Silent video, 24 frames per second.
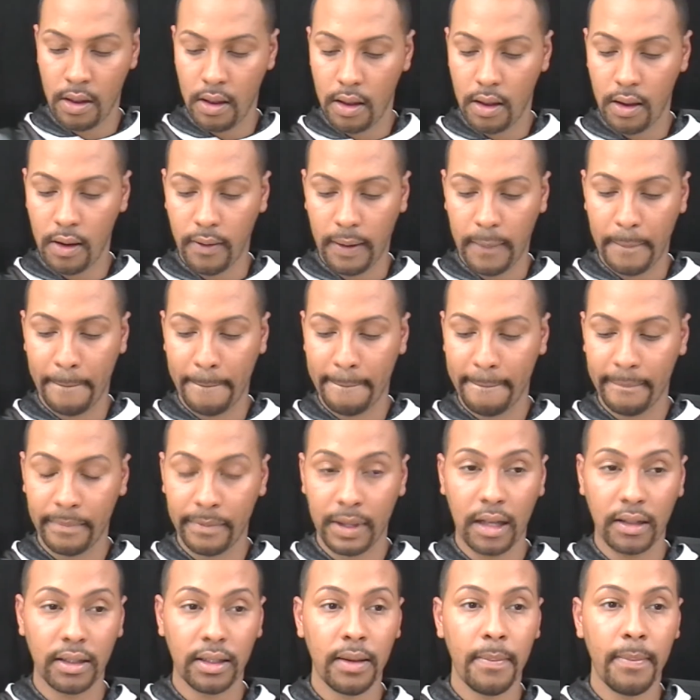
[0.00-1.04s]
Alright,
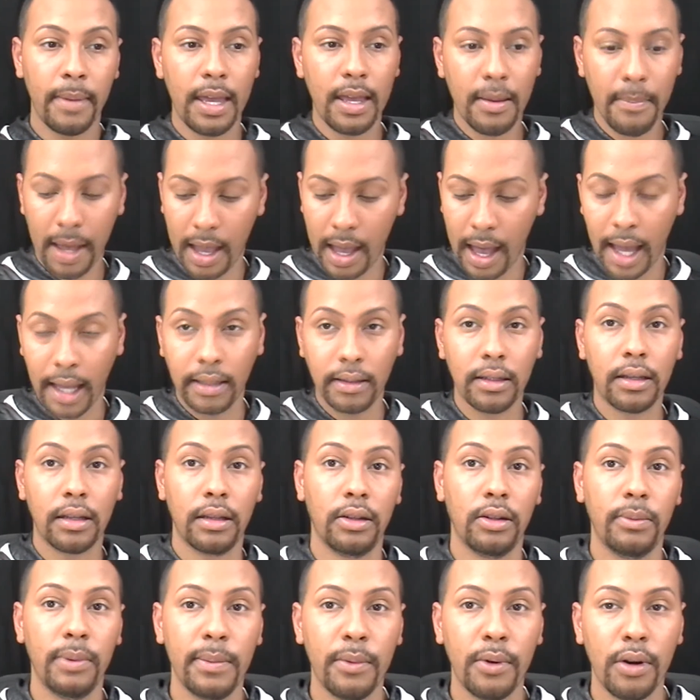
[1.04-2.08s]
now to make my eyes look a
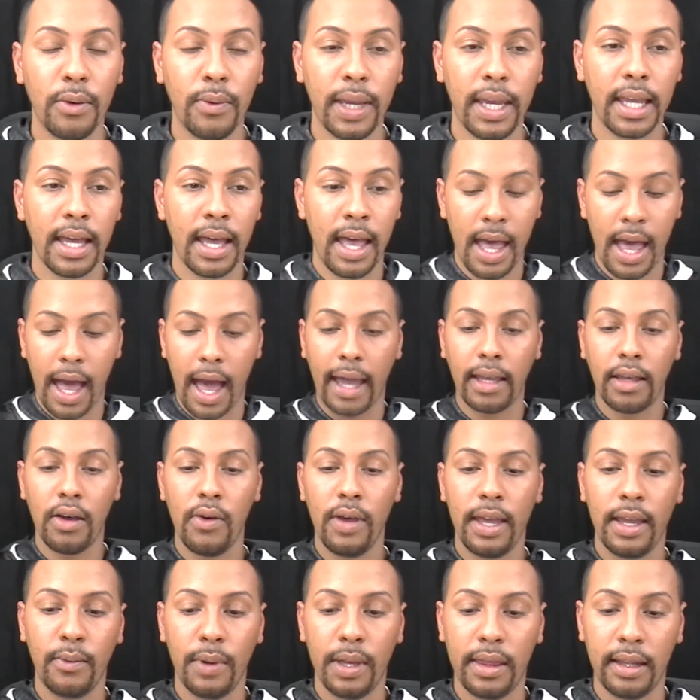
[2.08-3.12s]
little bit more awake, I go
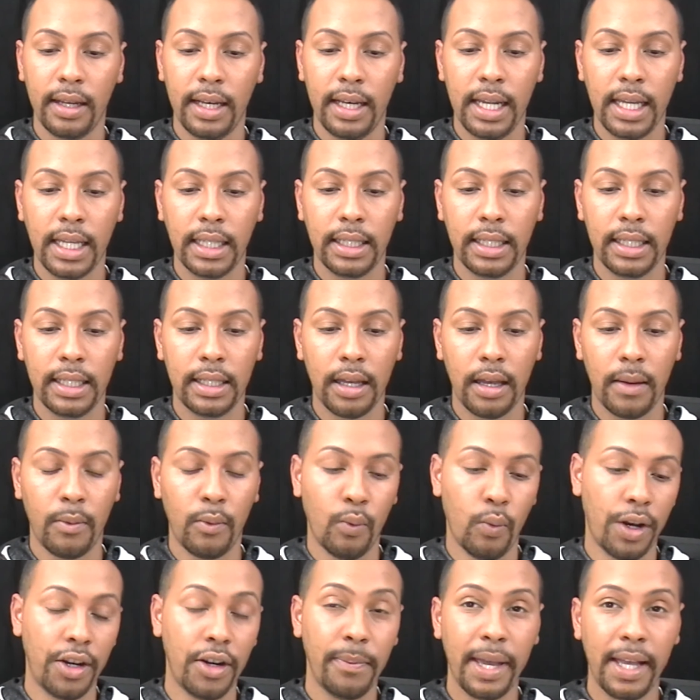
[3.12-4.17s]
in with NYX's
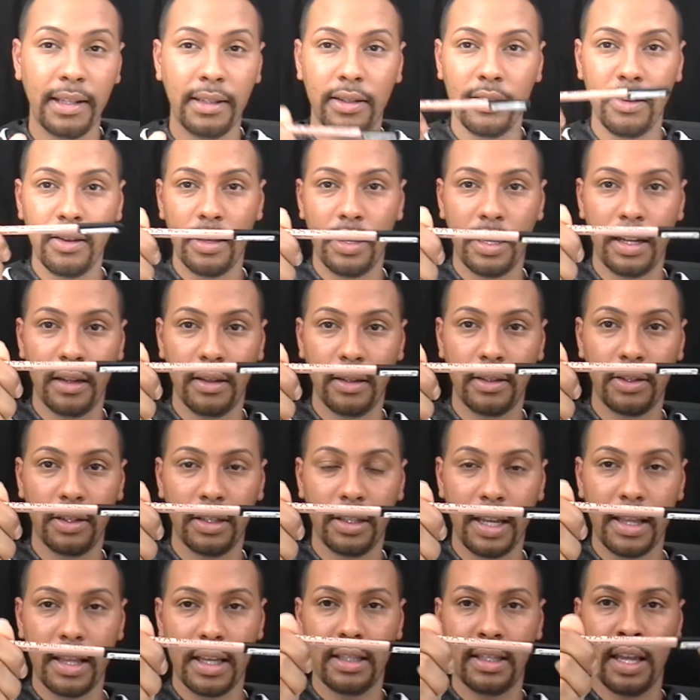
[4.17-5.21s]
Wonder Pencil, and it looks
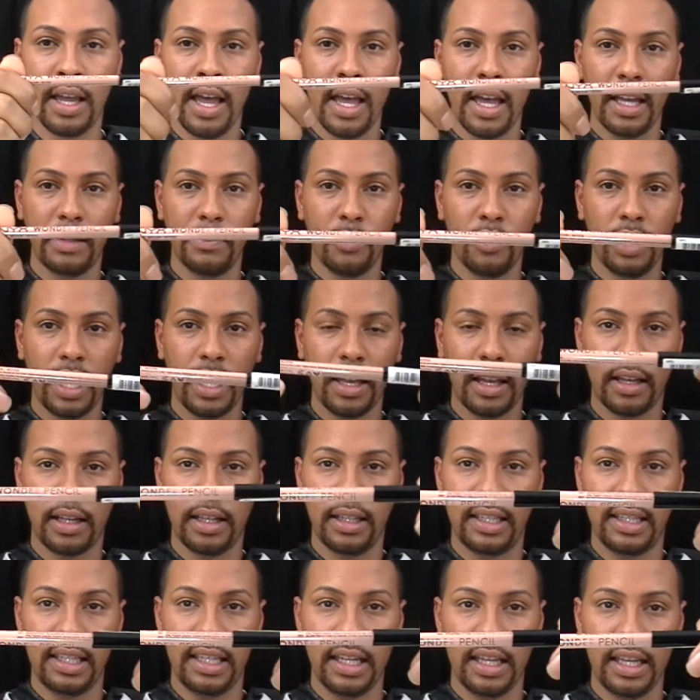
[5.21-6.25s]
just like this. It's more like a
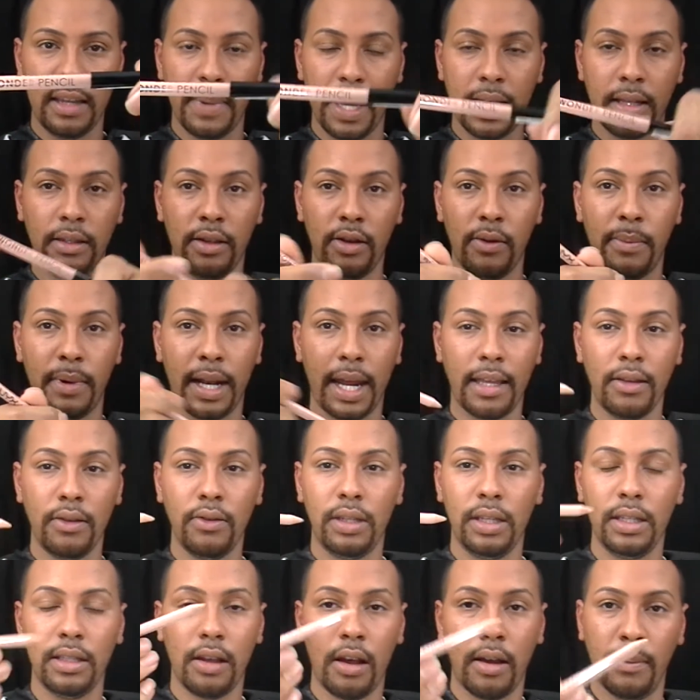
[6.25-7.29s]
concealing pencil, but I use
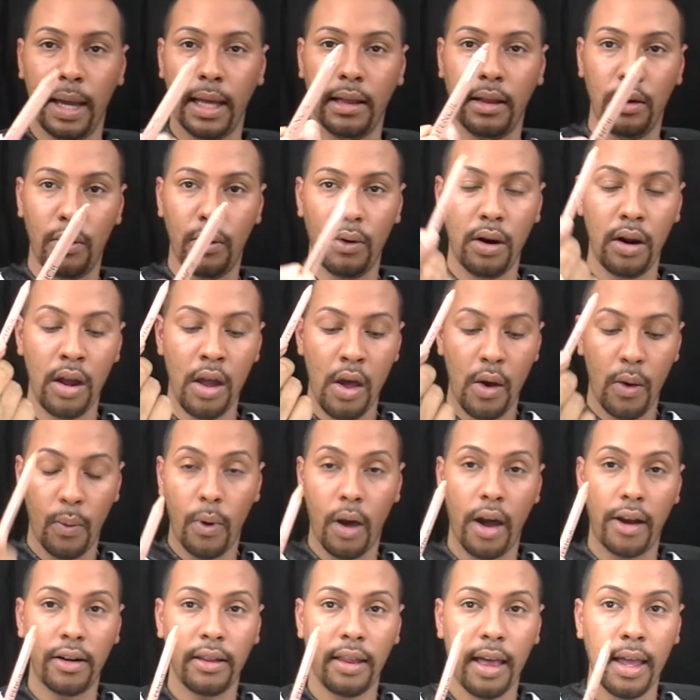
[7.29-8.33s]
this on my lower
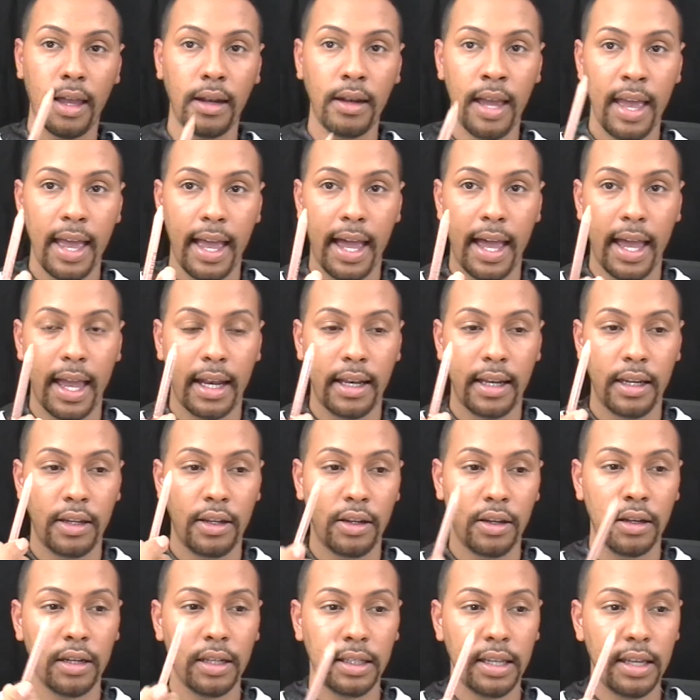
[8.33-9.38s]
waterline, and
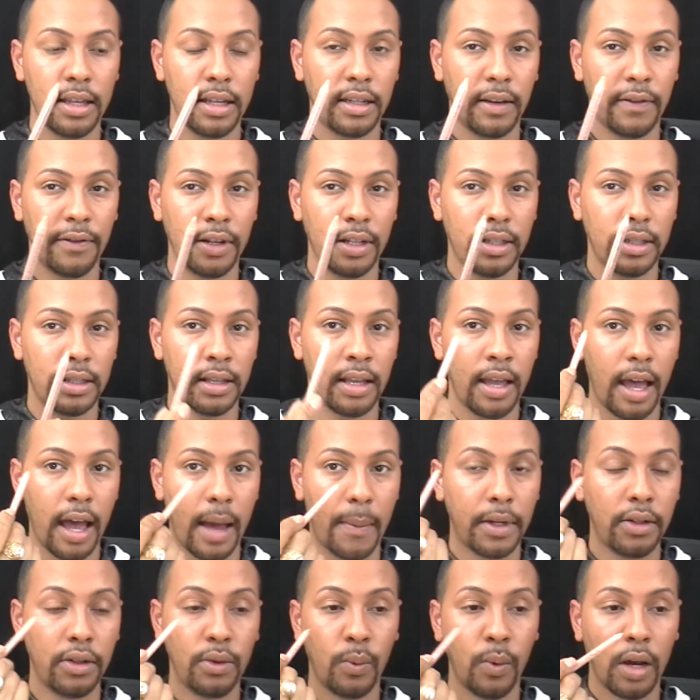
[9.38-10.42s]
you're going to see the difference. I'm
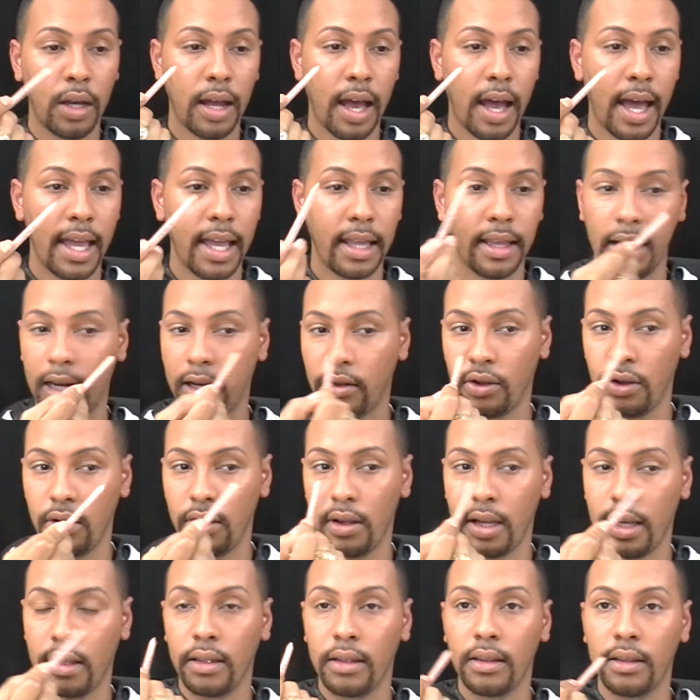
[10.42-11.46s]
going to do one eye, and then I'll show you
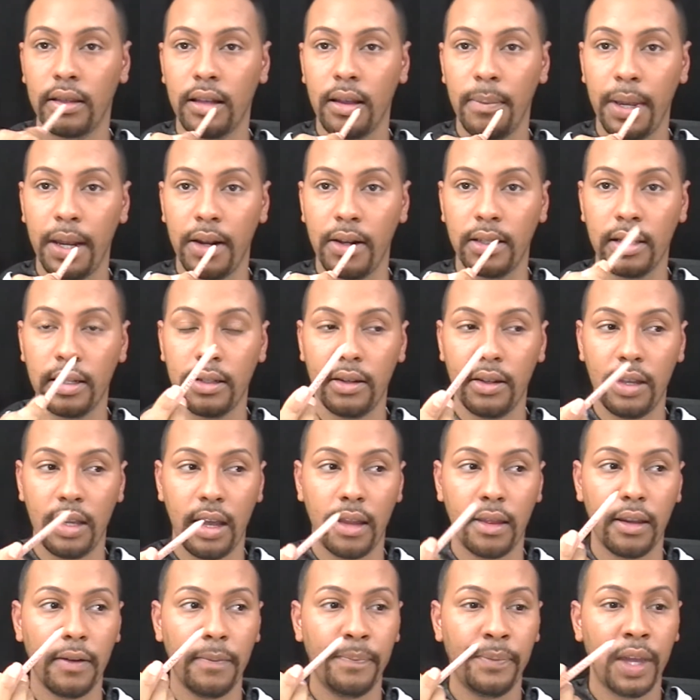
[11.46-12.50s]
like comparison to the
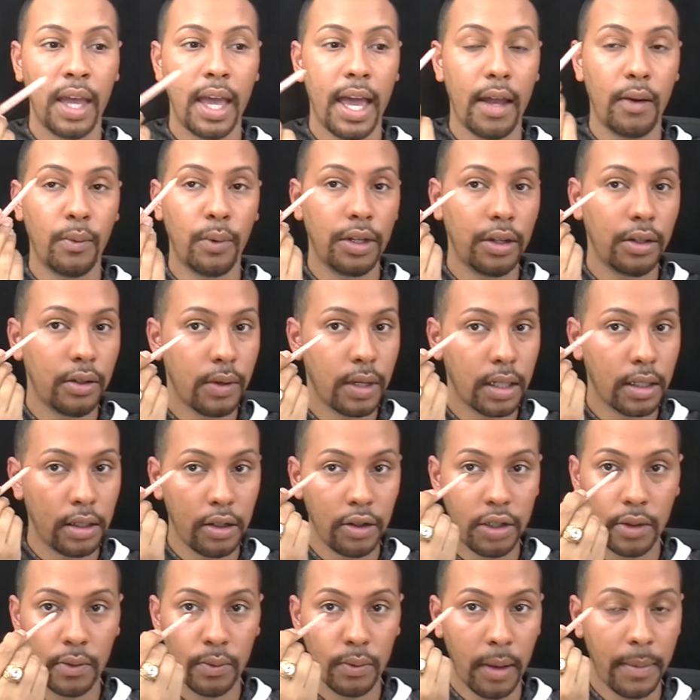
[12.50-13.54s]
other. And what you're doing is you're
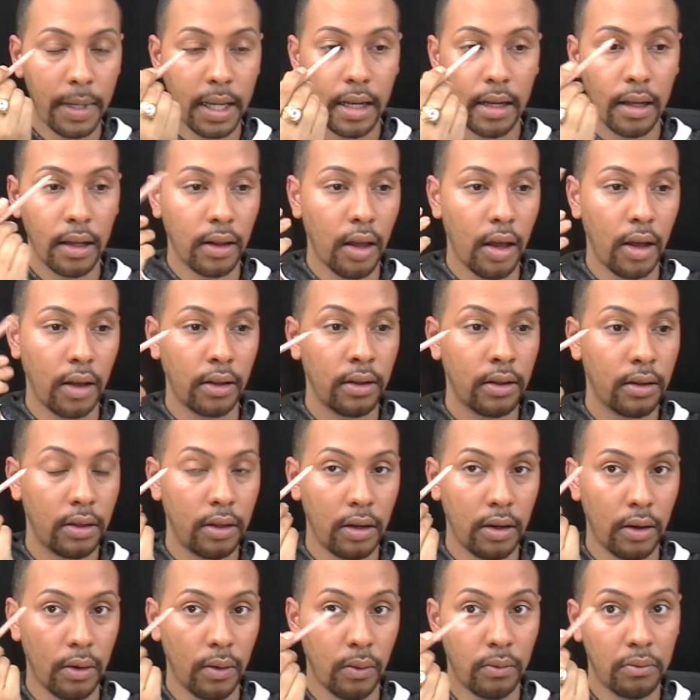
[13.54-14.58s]
just rubbing it along
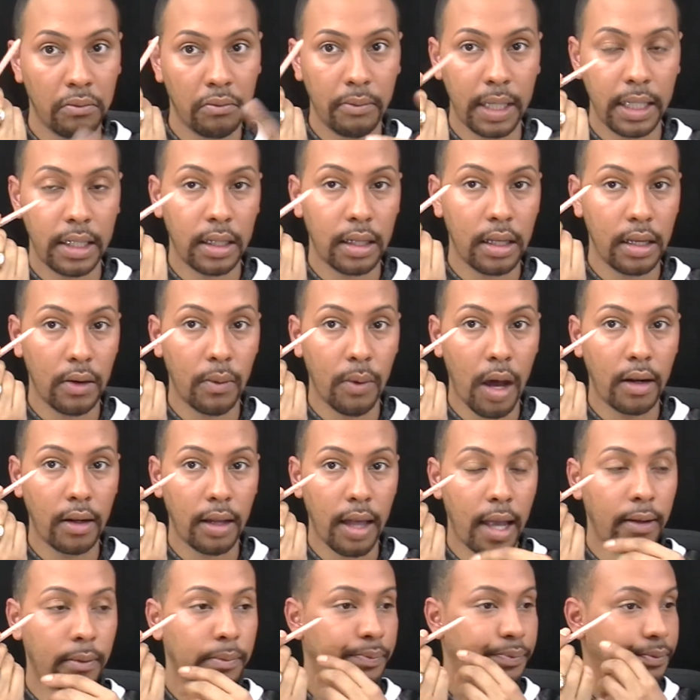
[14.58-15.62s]
your, basically your
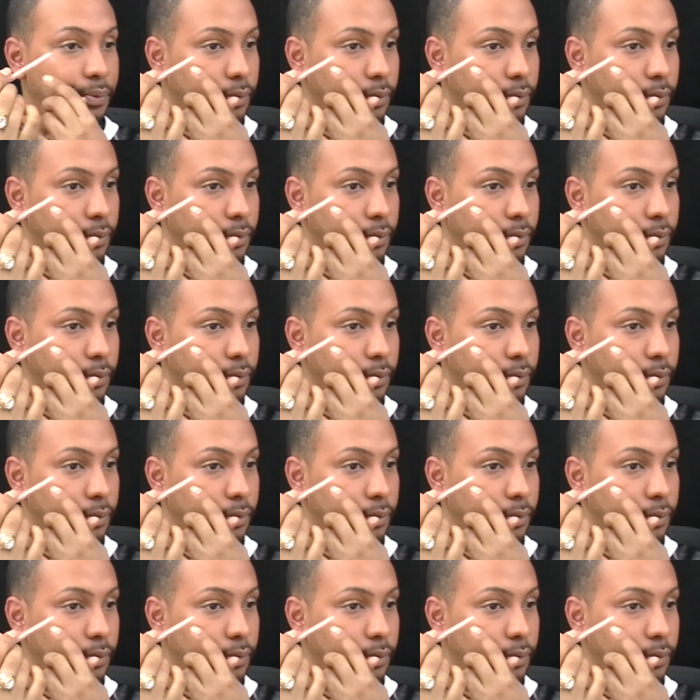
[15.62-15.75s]
waterline.